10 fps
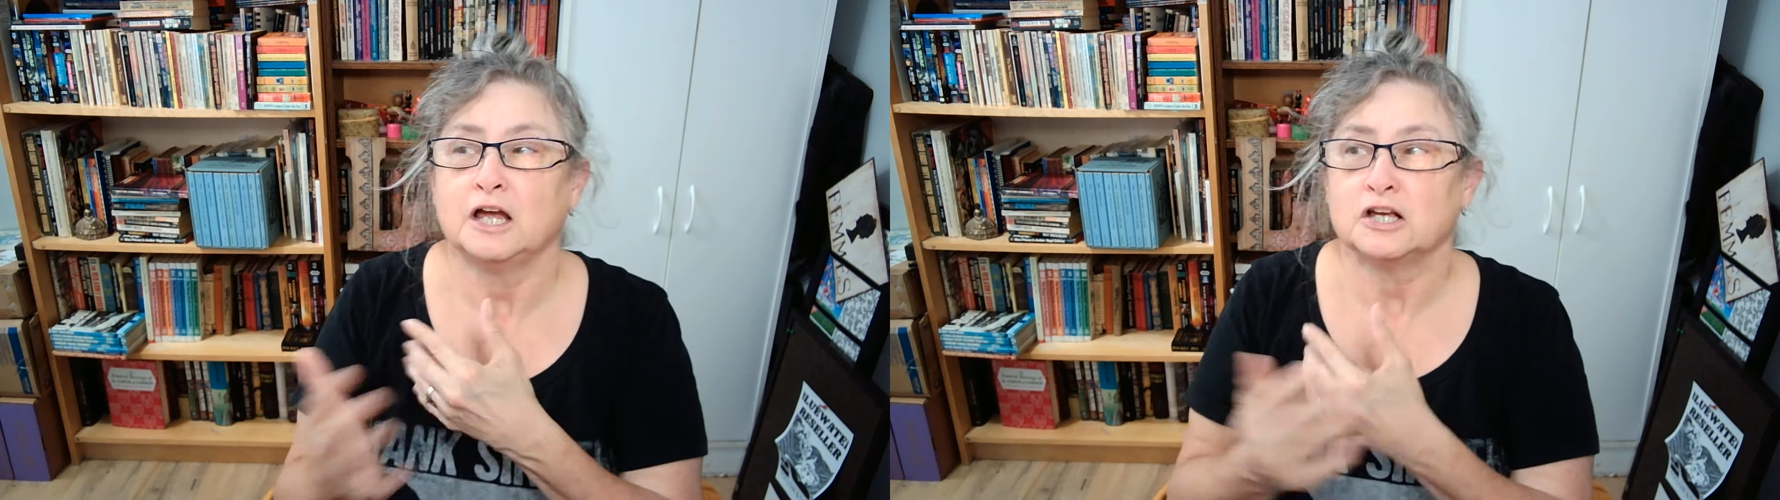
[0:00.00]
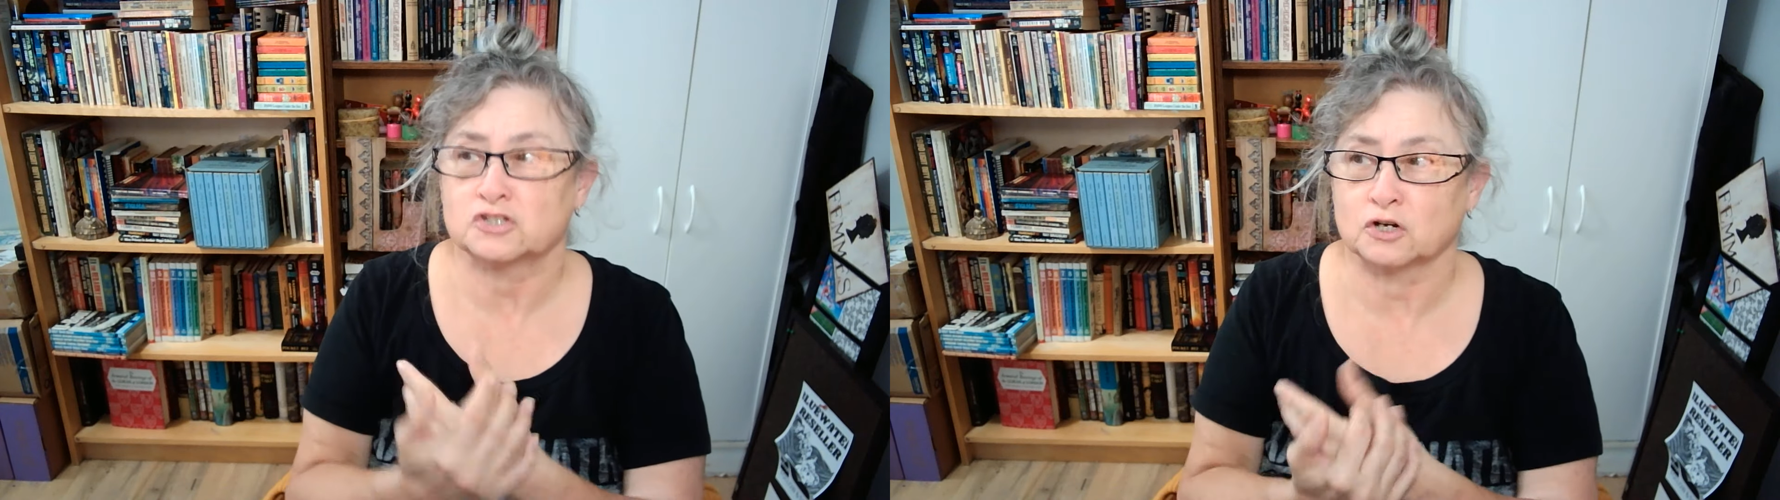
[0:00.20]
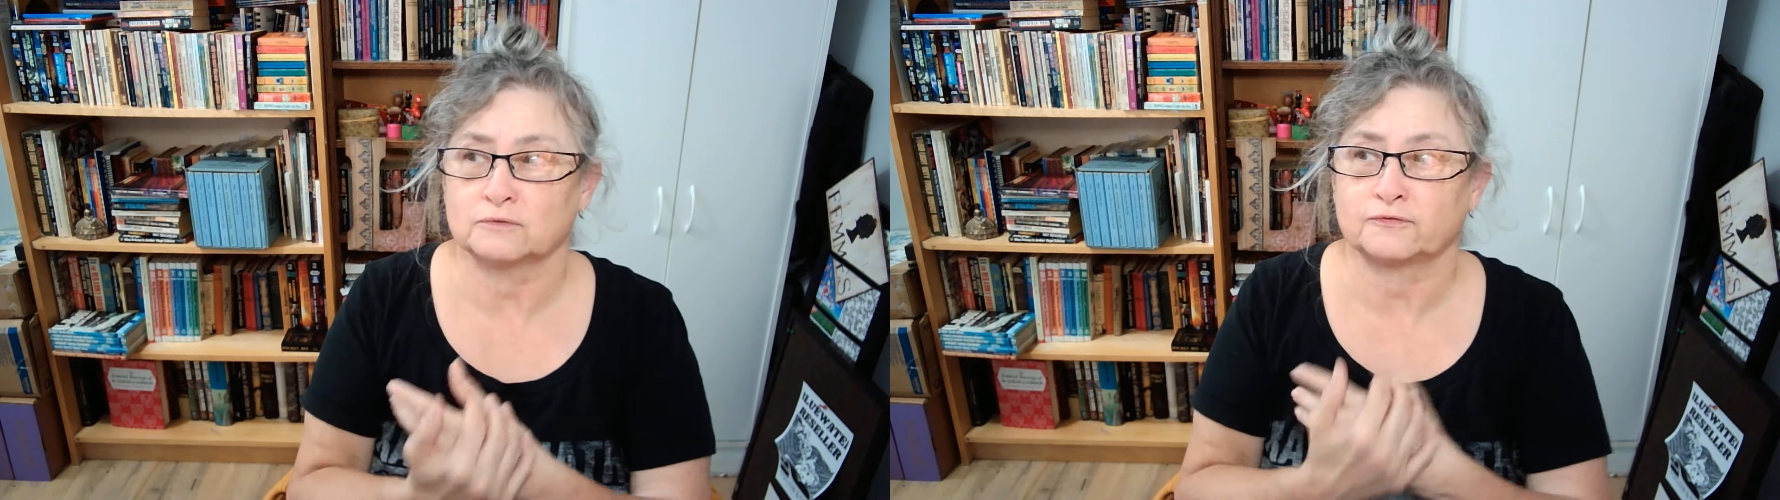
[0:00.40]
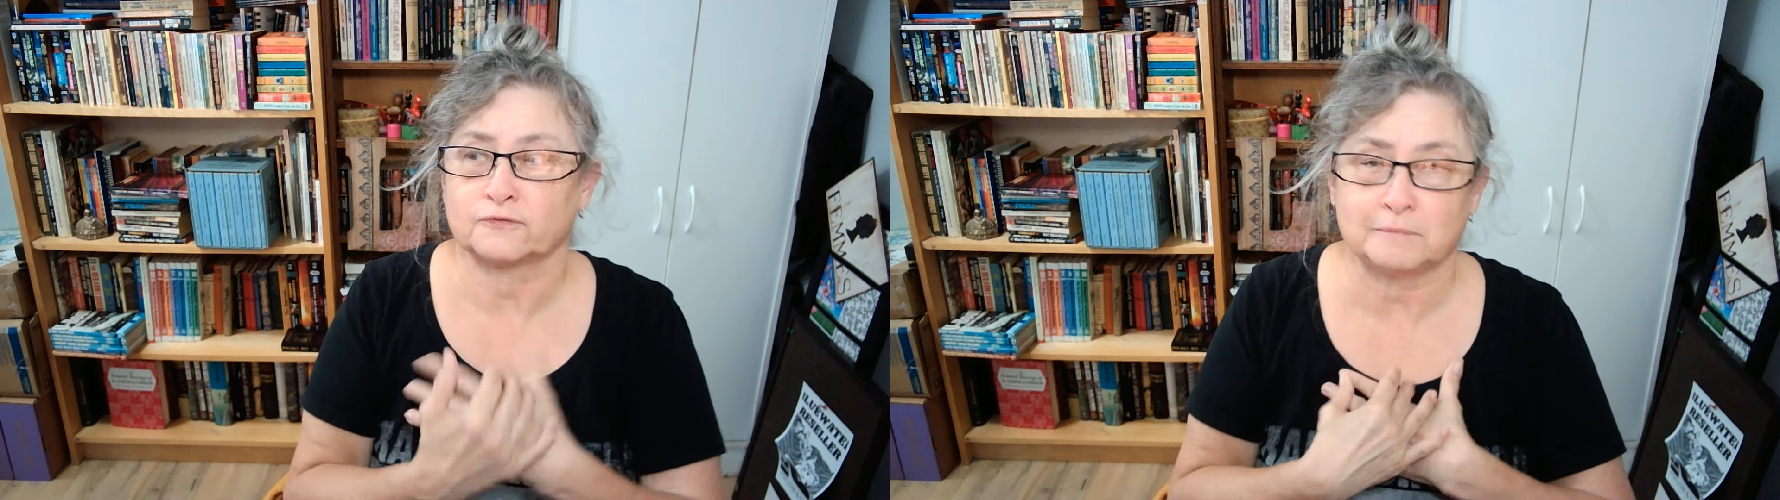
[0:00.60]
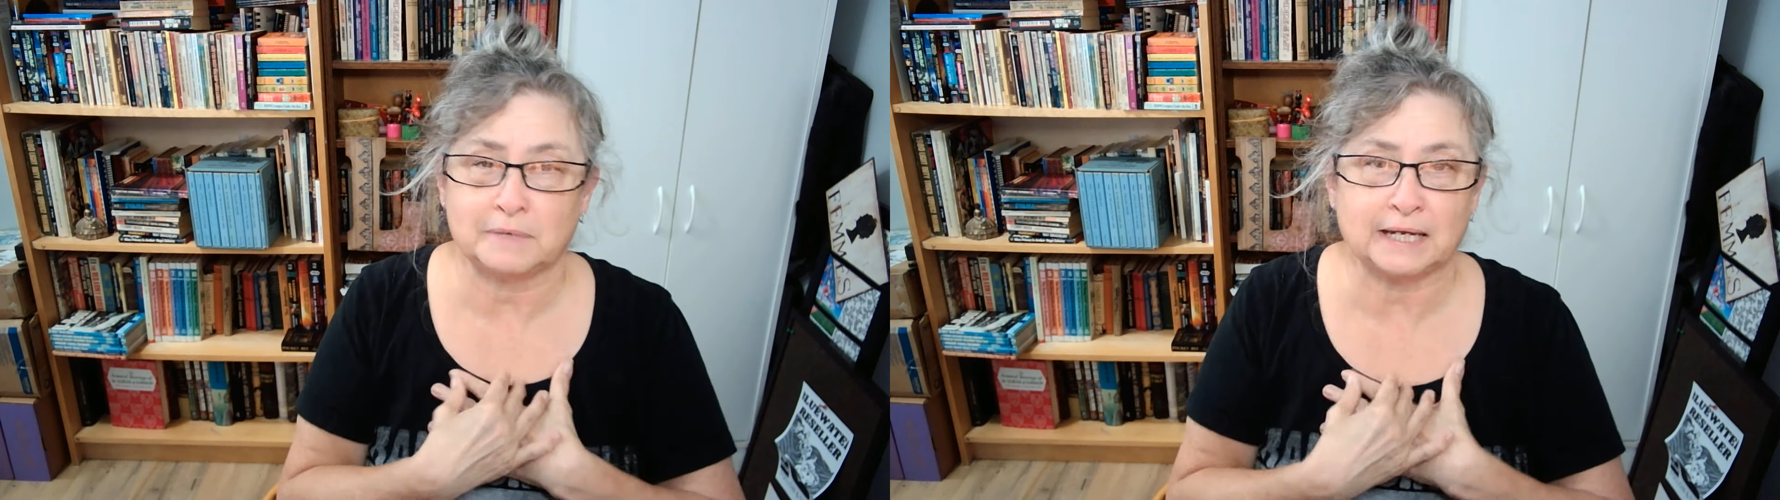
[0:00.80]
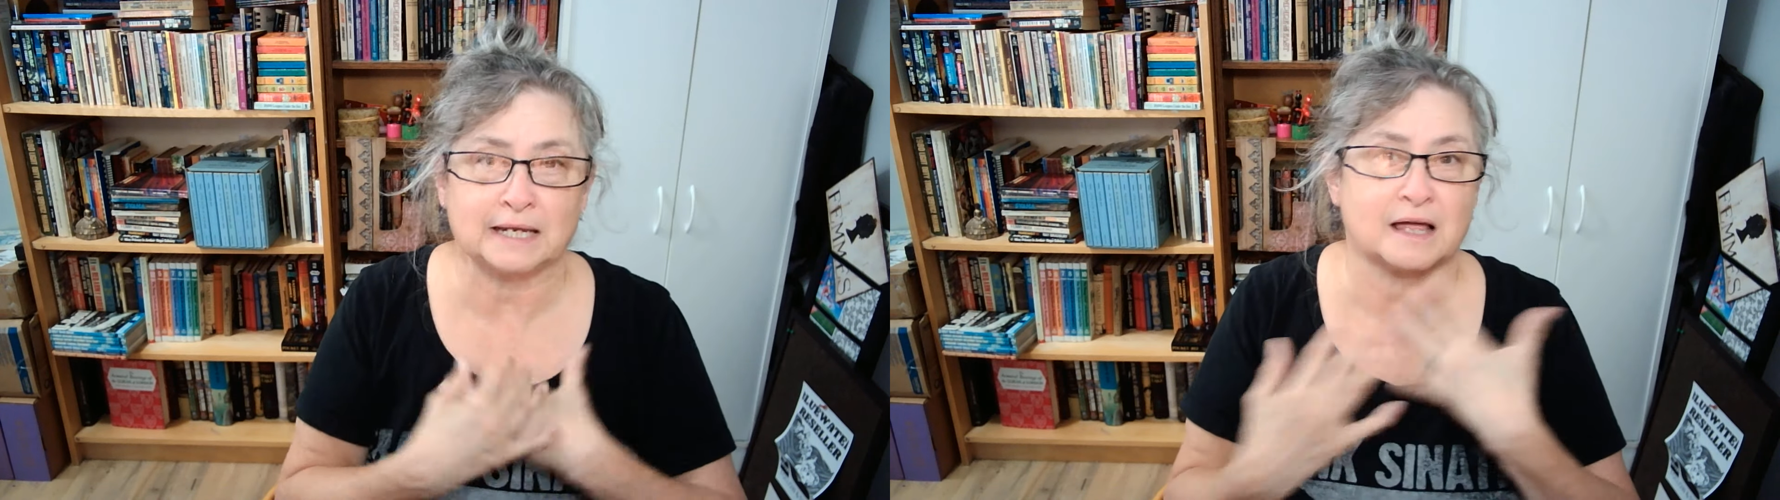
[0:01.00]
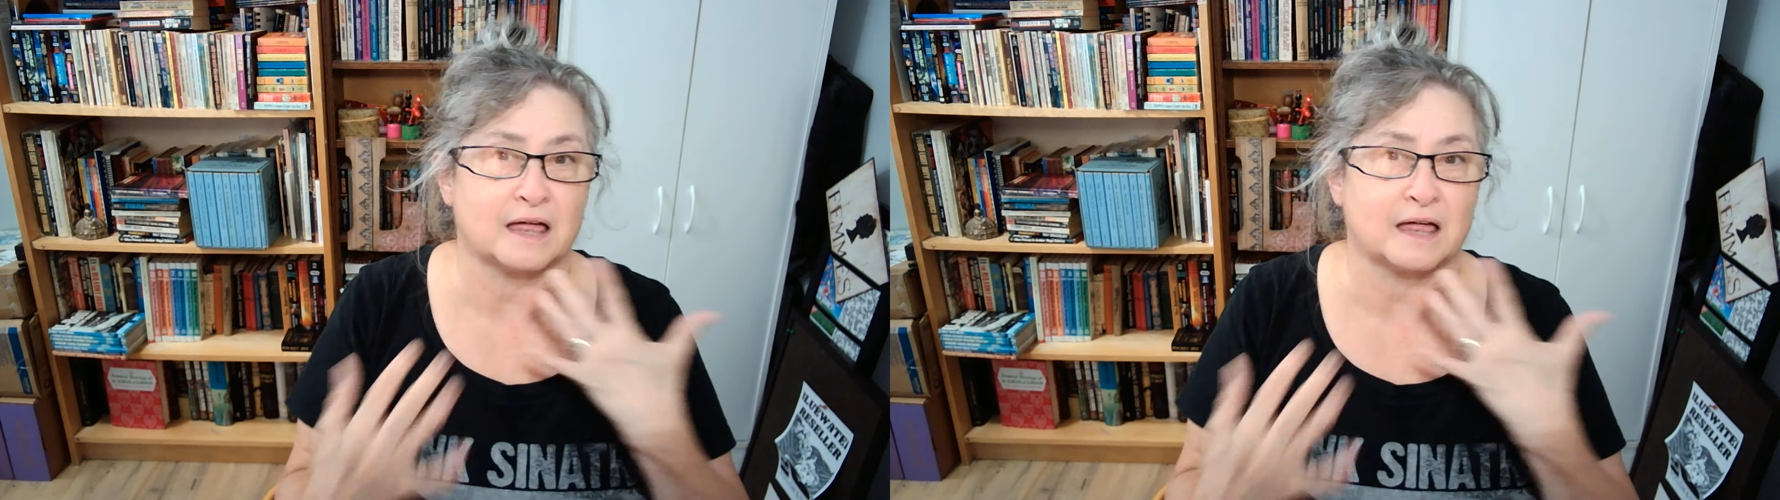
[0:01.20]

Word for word: So for me,